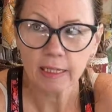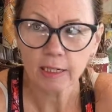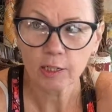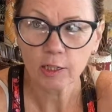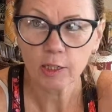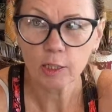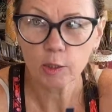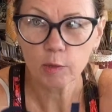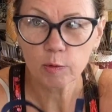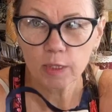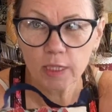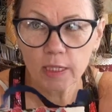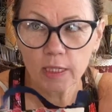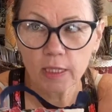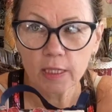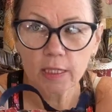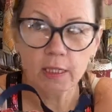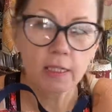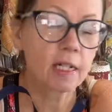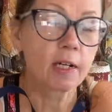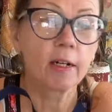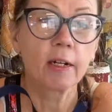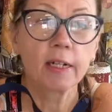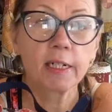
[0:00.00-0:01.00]
cutie
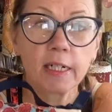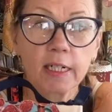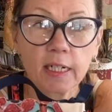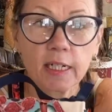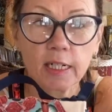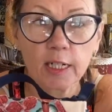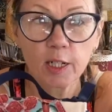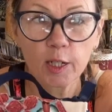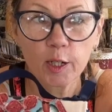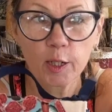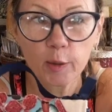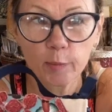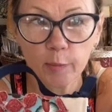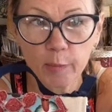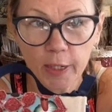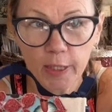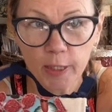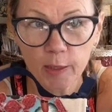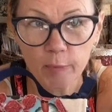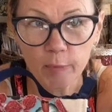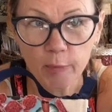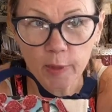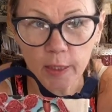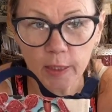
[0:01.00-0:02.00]
tiny
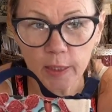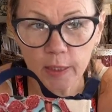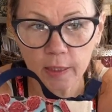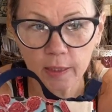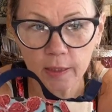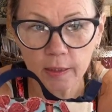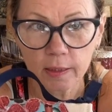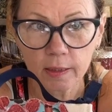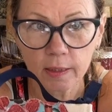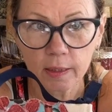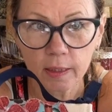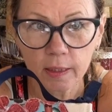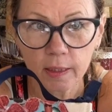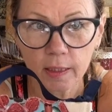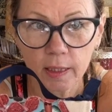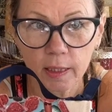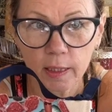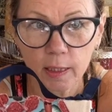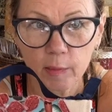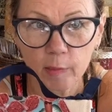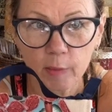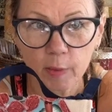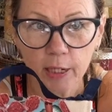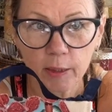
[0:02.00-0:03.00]
baby
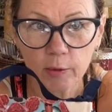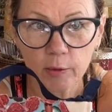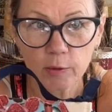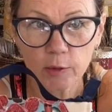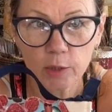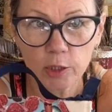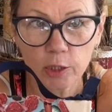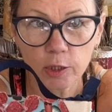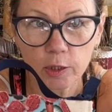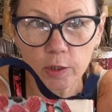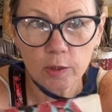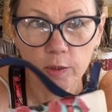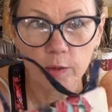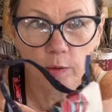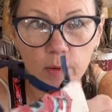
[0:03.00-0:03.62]
pouch,